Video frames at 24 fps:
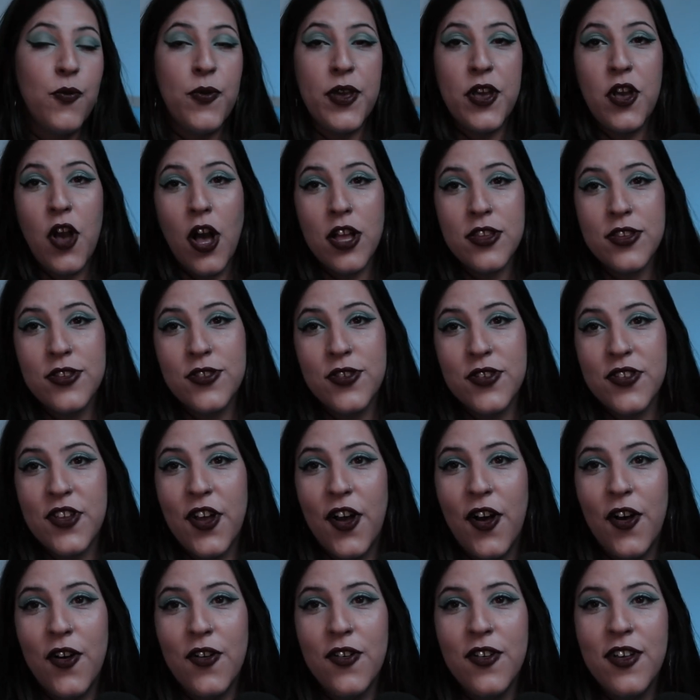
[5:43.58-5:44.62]
we got to
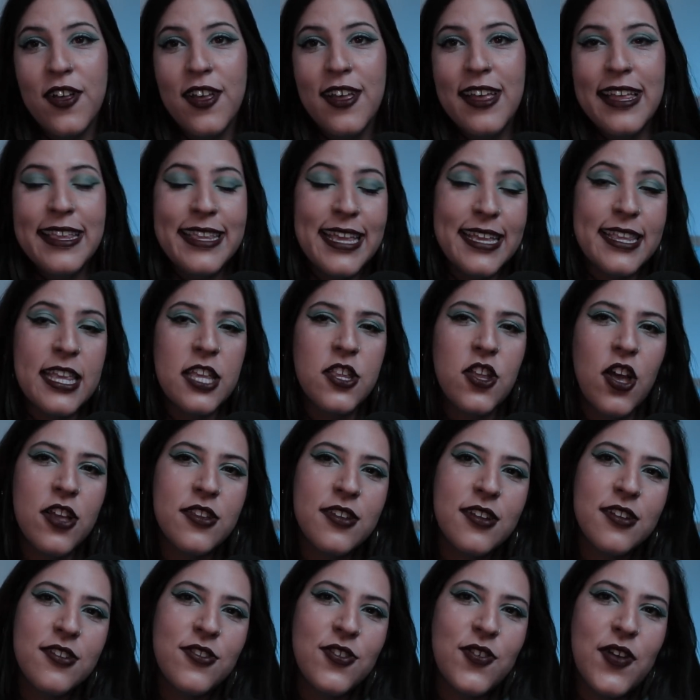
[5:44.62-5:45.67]
know that
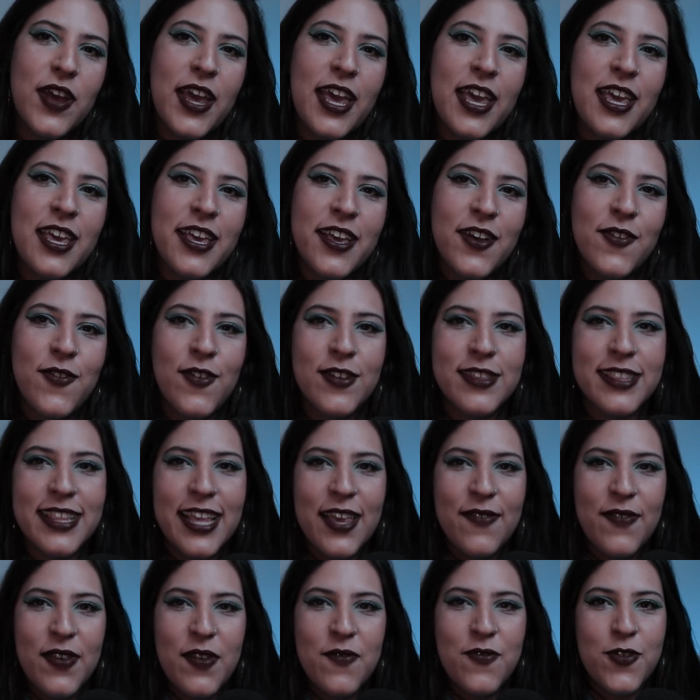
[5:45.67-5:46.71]
another train was
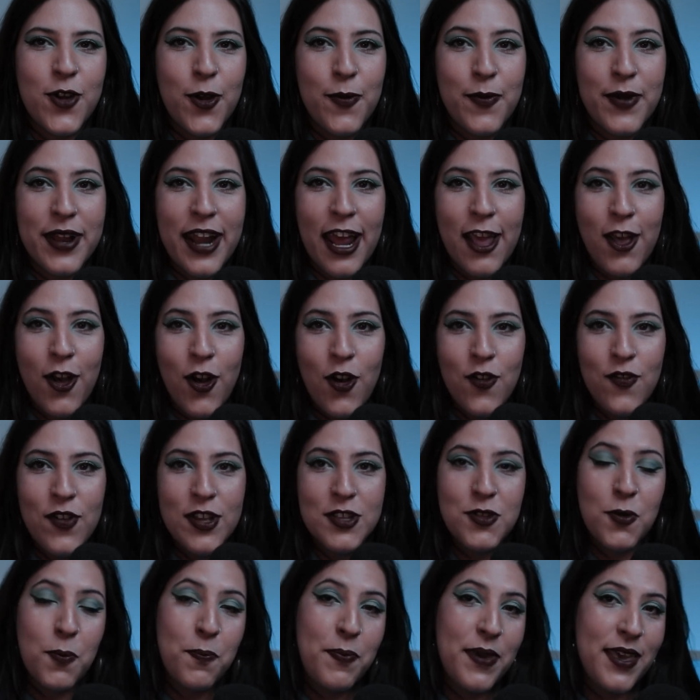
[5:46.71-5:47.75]
leaving from Craiova
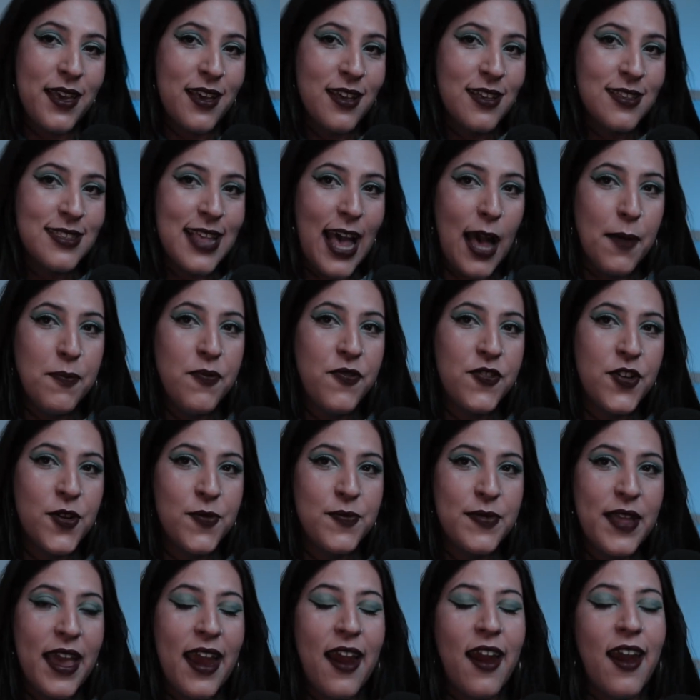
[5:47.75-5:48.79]
to pick us up from
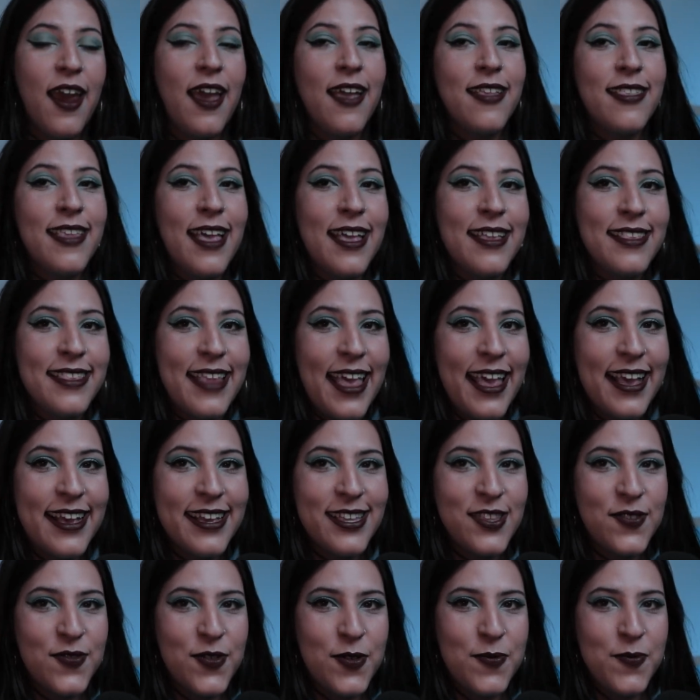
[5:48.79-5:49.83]
there and then take
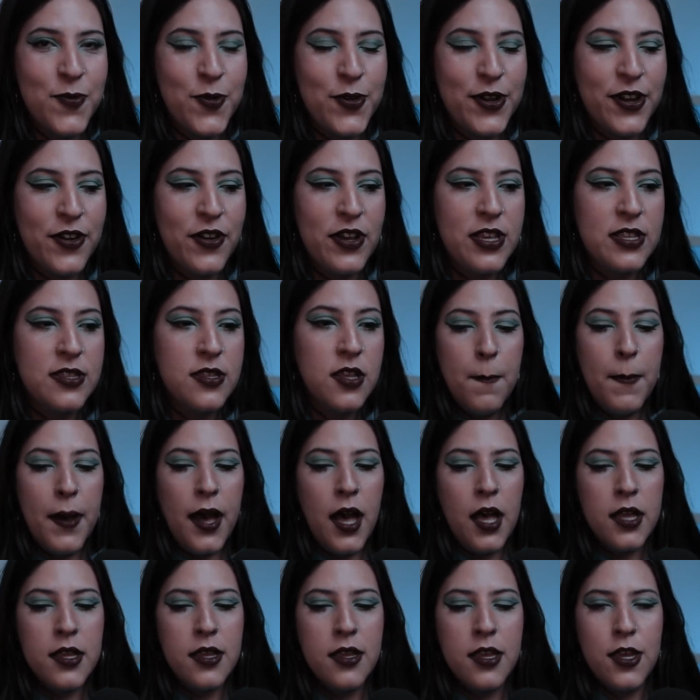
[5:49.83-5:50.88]
us from Bucharest.
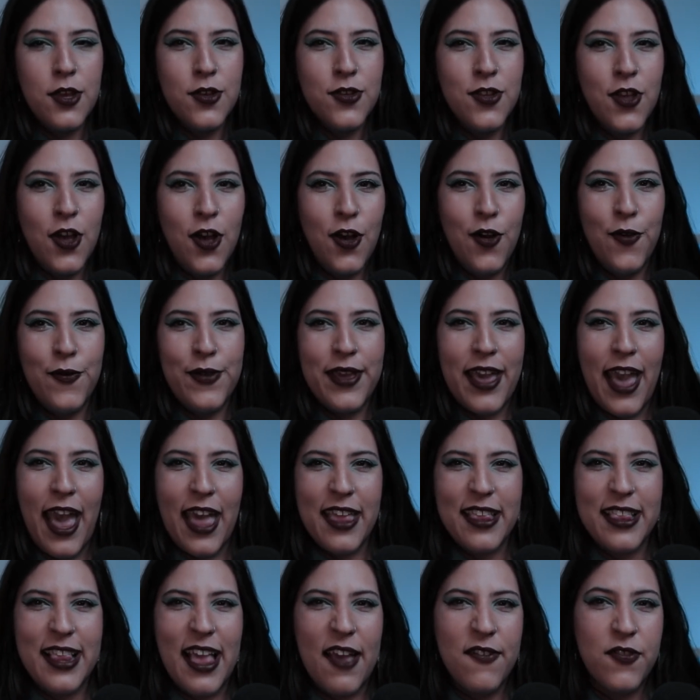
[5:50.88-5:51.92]
But, you know, we
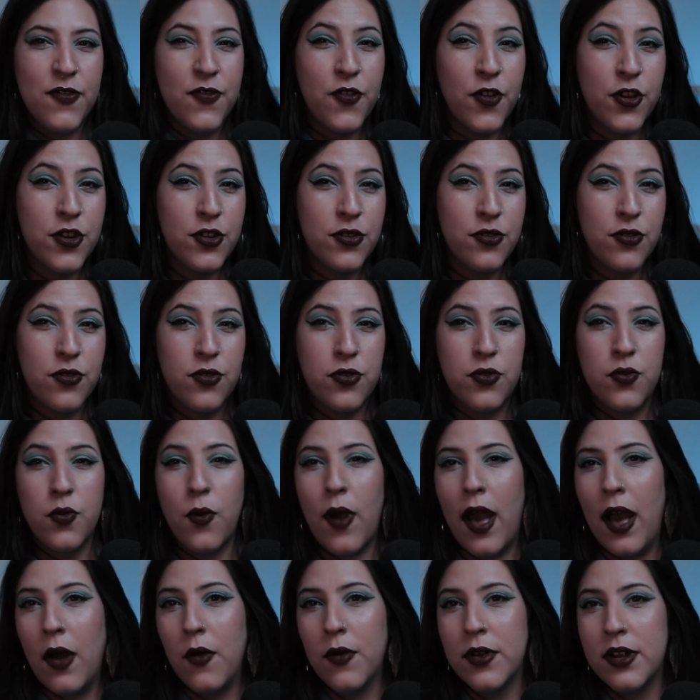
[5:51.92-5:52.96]
had left for 2
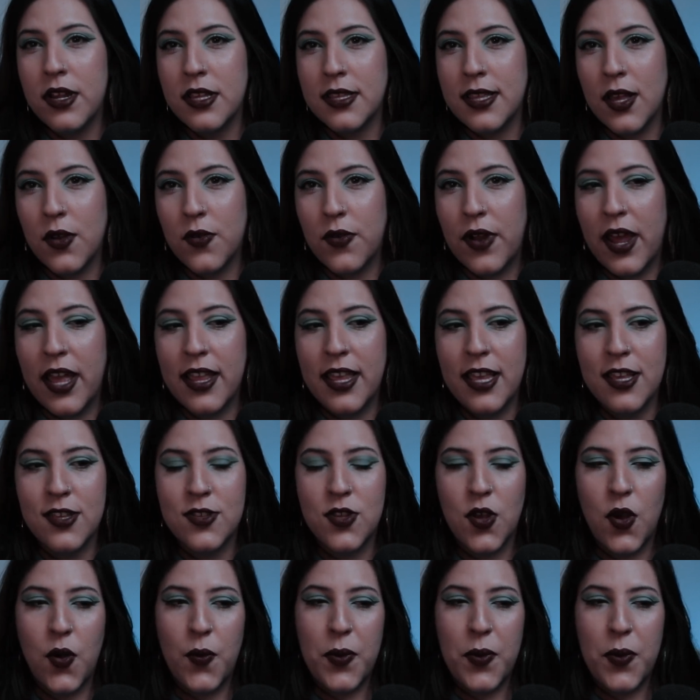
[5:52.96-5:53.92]
hours already, so